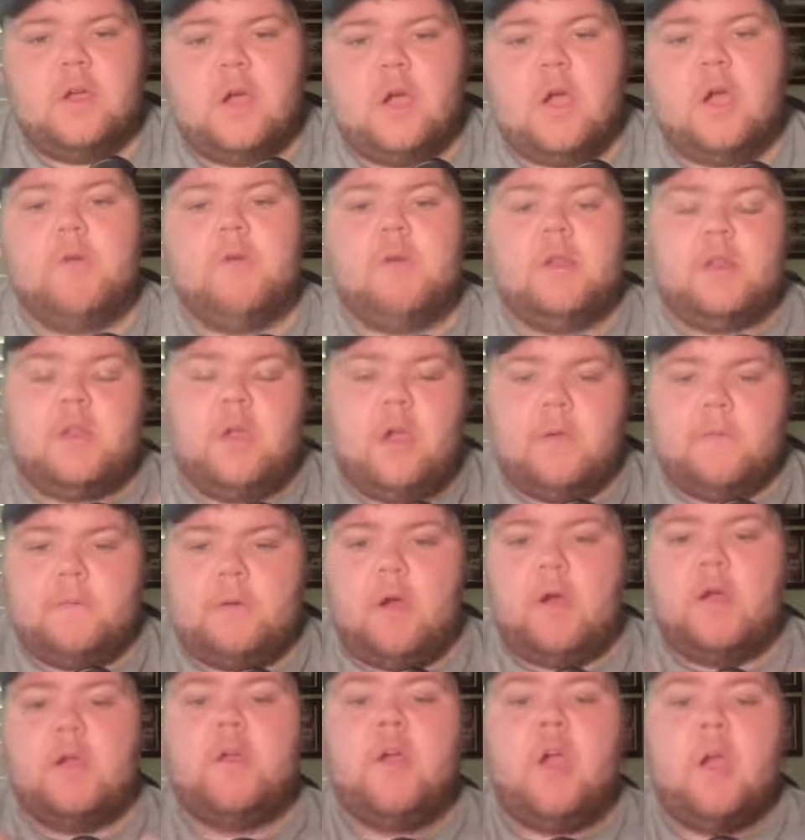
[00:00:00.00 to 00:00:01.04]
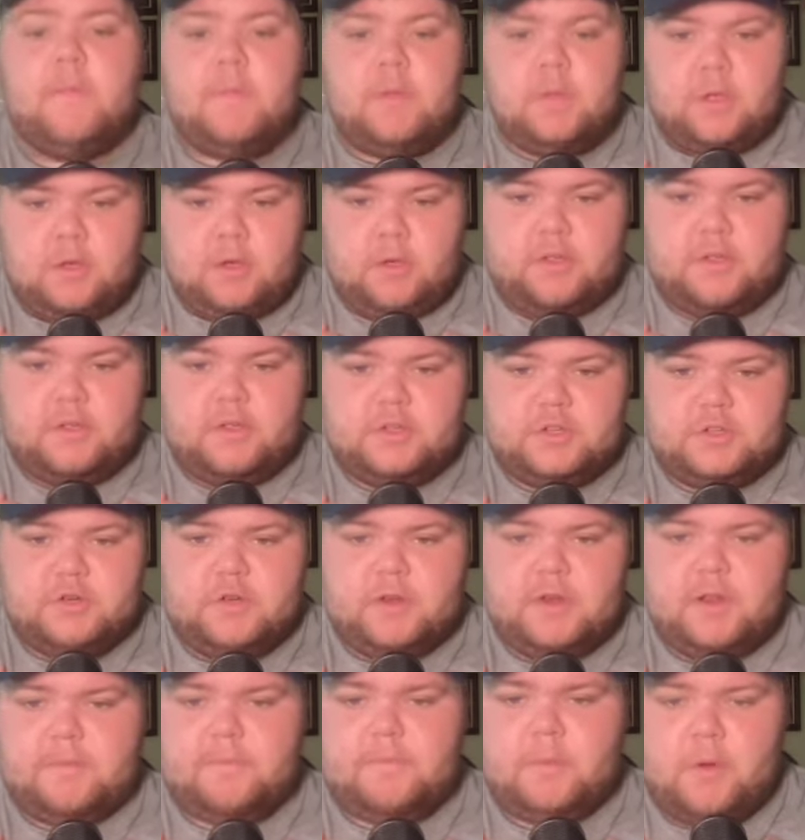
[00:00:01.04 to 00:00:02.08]
I really hope I hope you guys
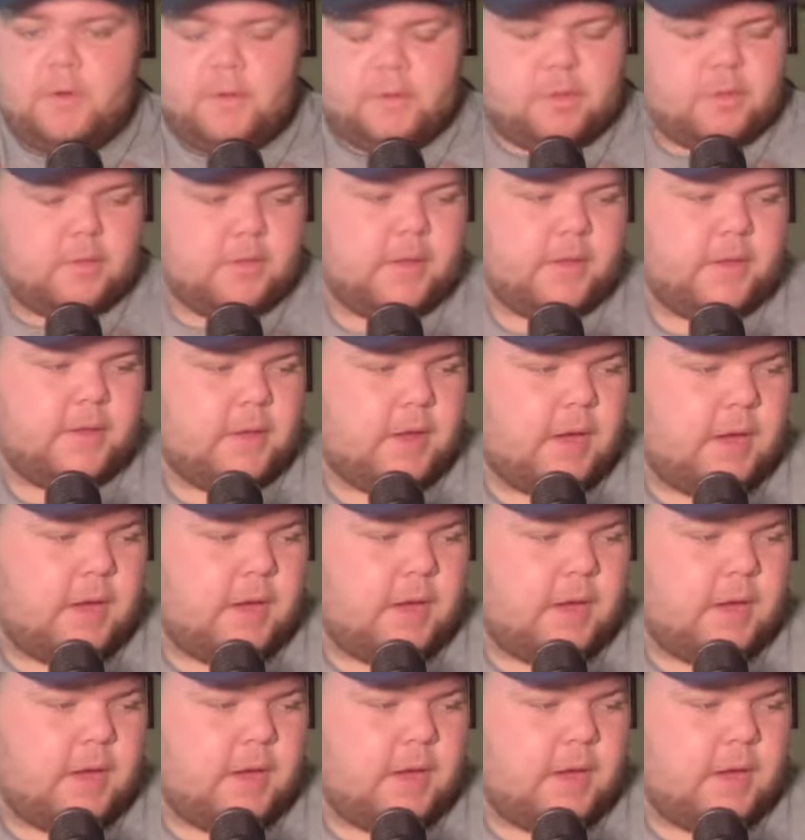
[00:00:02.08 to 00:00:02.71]
enjoyed it personally.